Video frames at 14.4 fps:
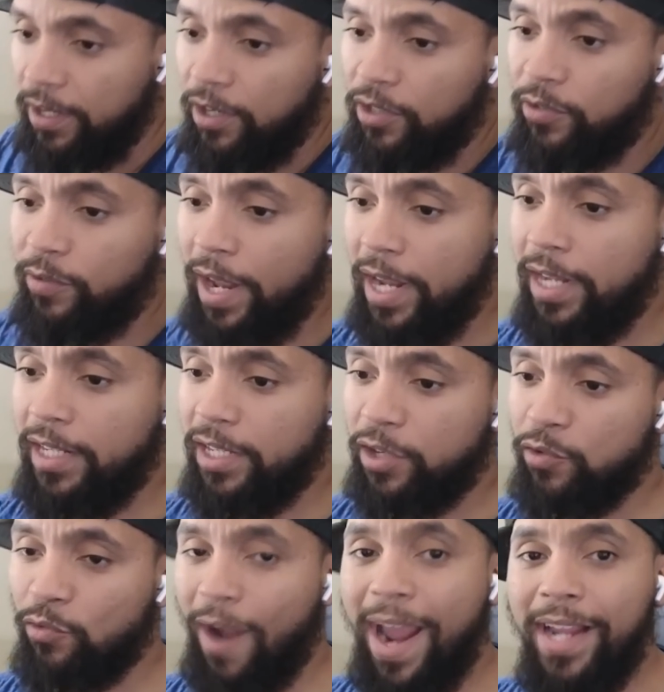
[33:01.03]
Reagan is
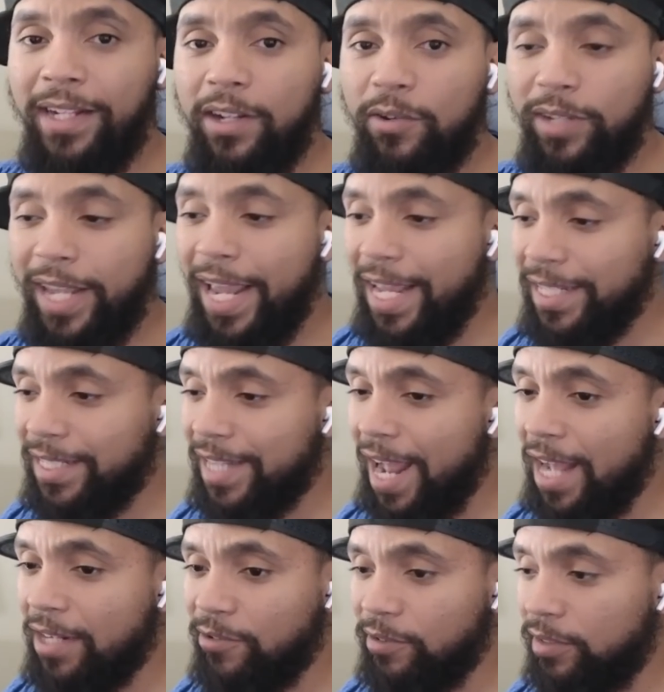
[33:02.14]
writing on the
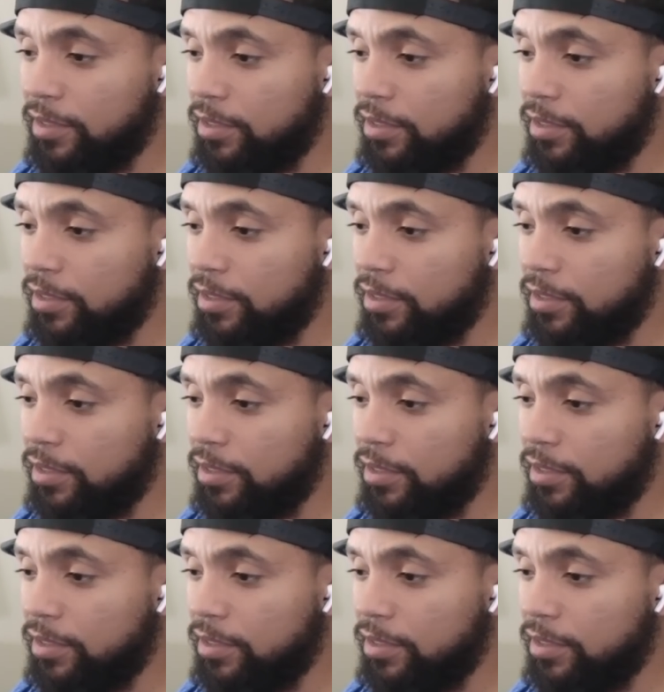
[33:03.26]
inside of her.